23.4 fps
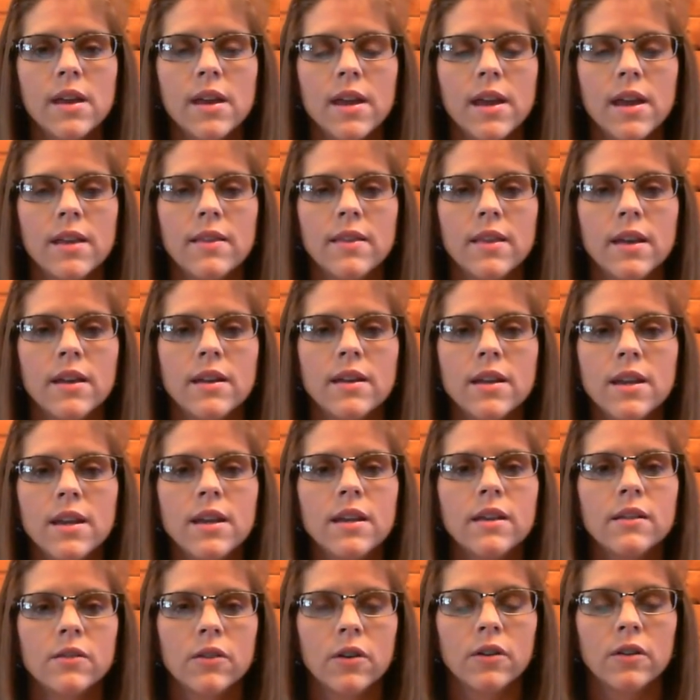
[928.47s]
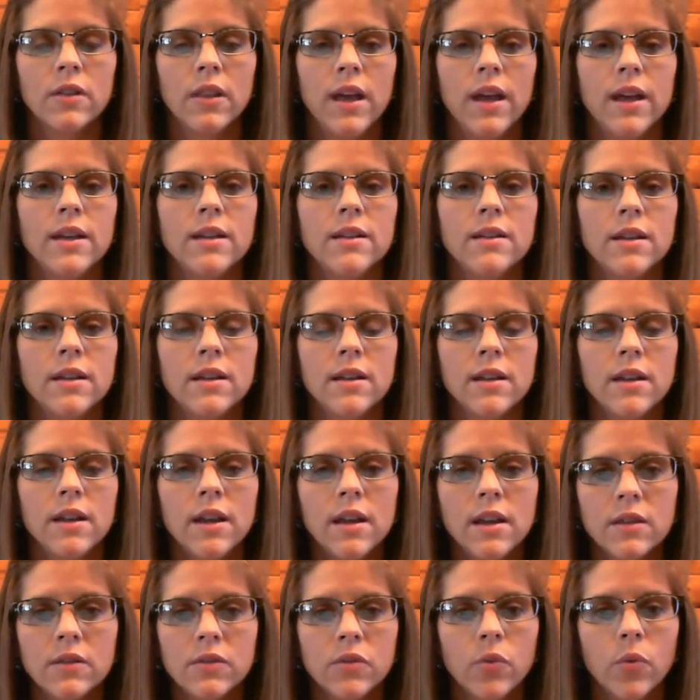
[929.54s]
and that He is our light, and
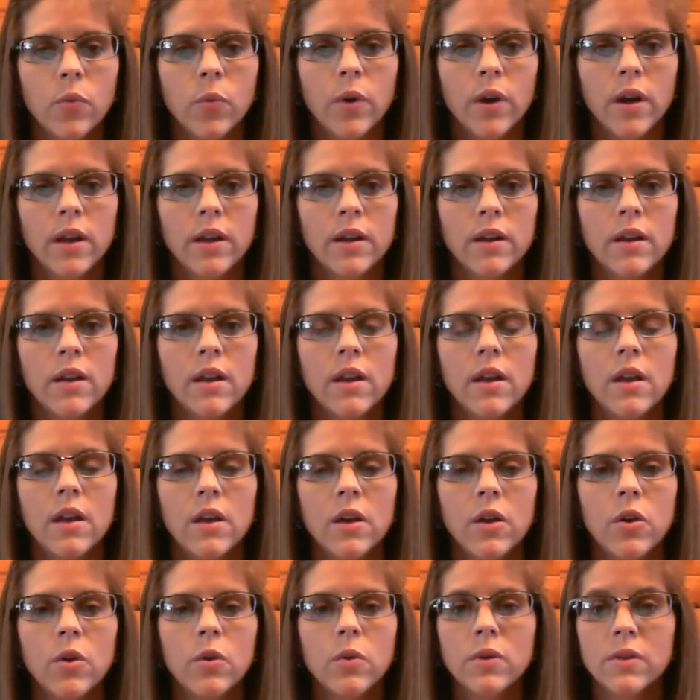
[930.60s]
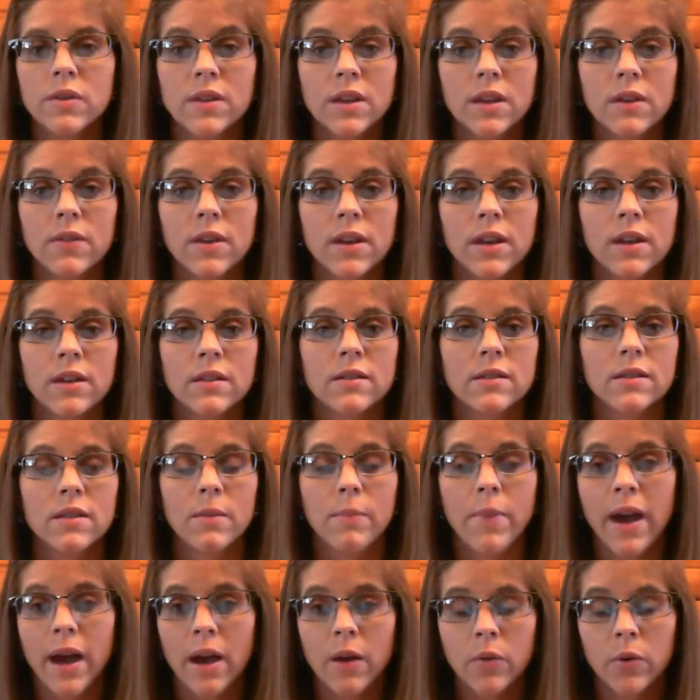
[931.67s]
He is the one who is giving us the
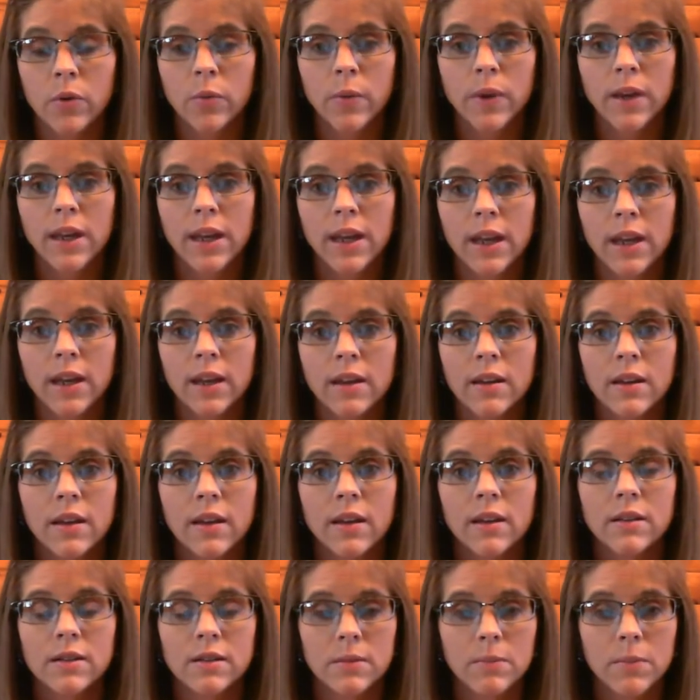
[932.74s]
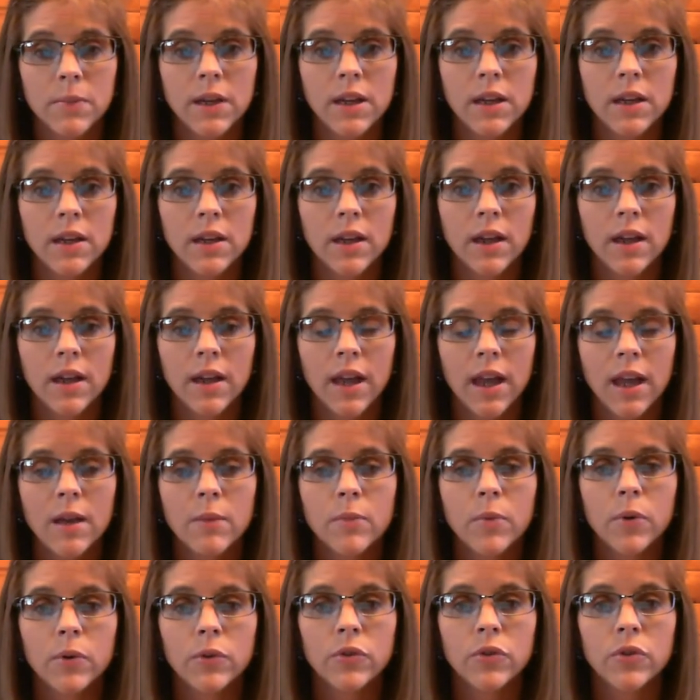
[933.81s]
power we need to be
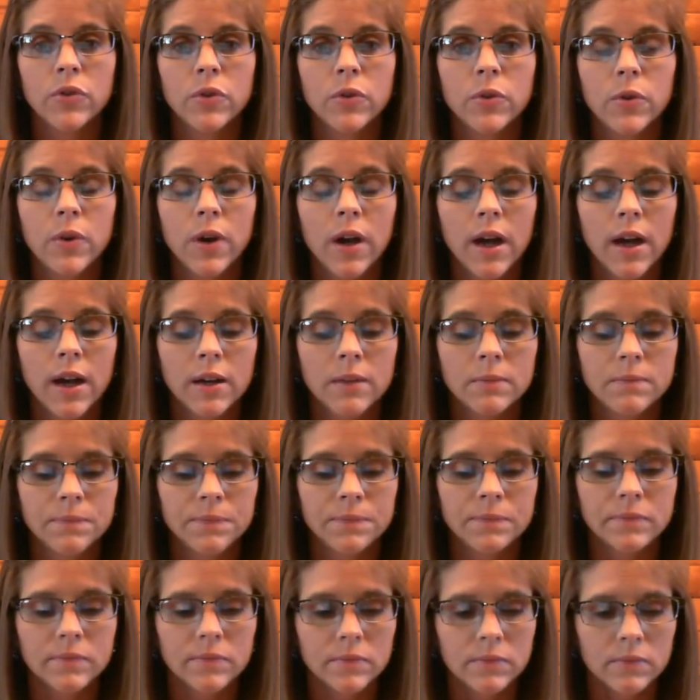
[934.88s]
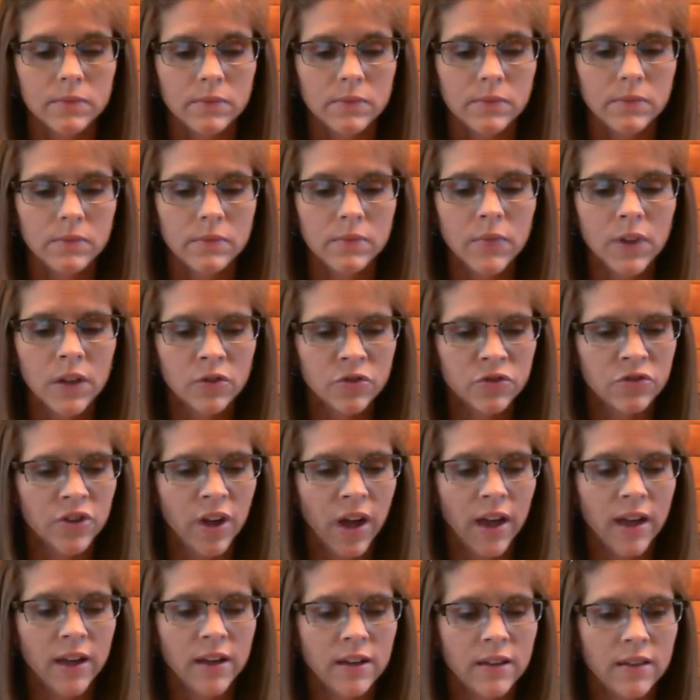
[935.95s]
able to
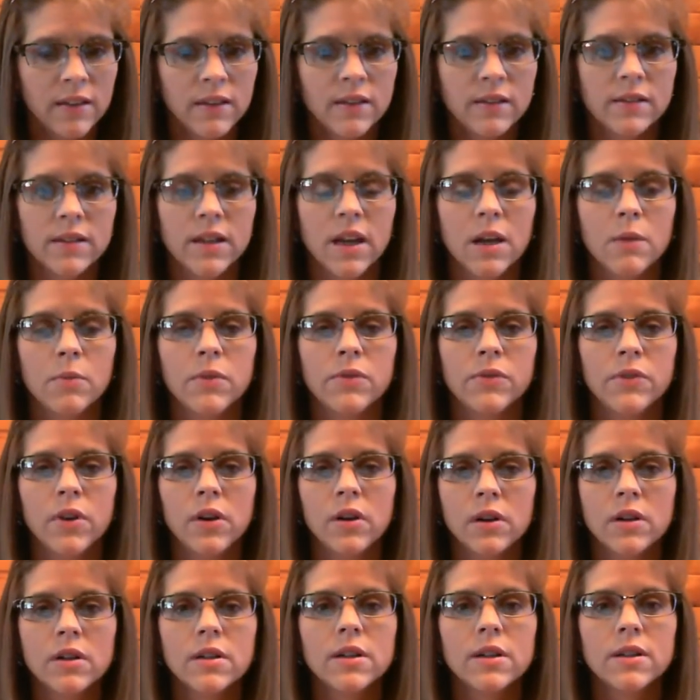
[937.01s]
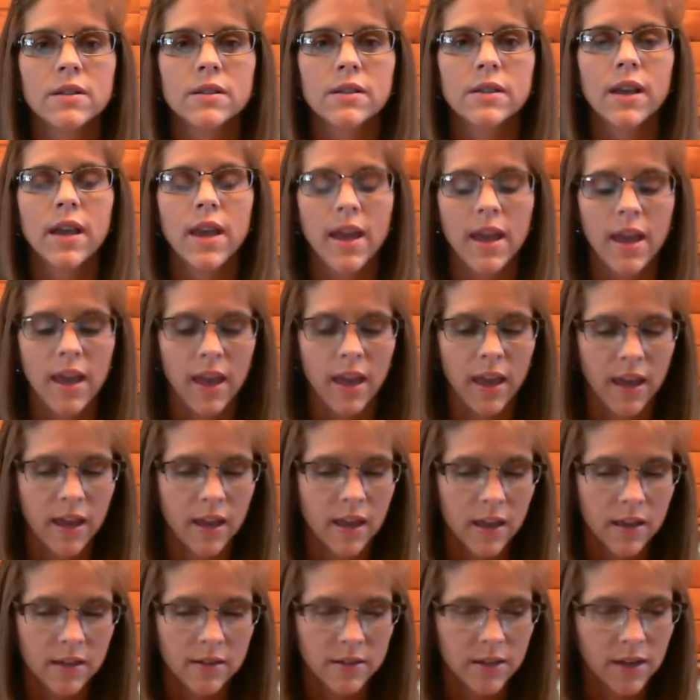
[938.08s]
shine in this time of darkness.
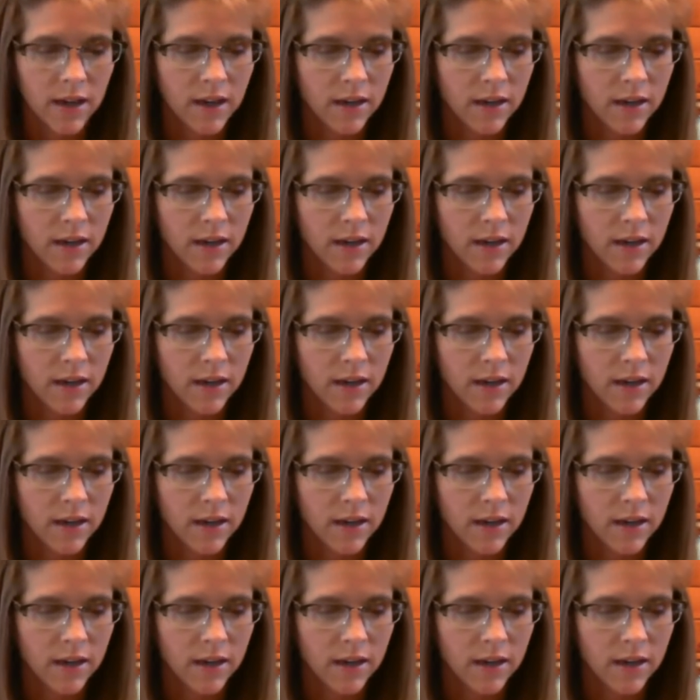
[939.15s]
And,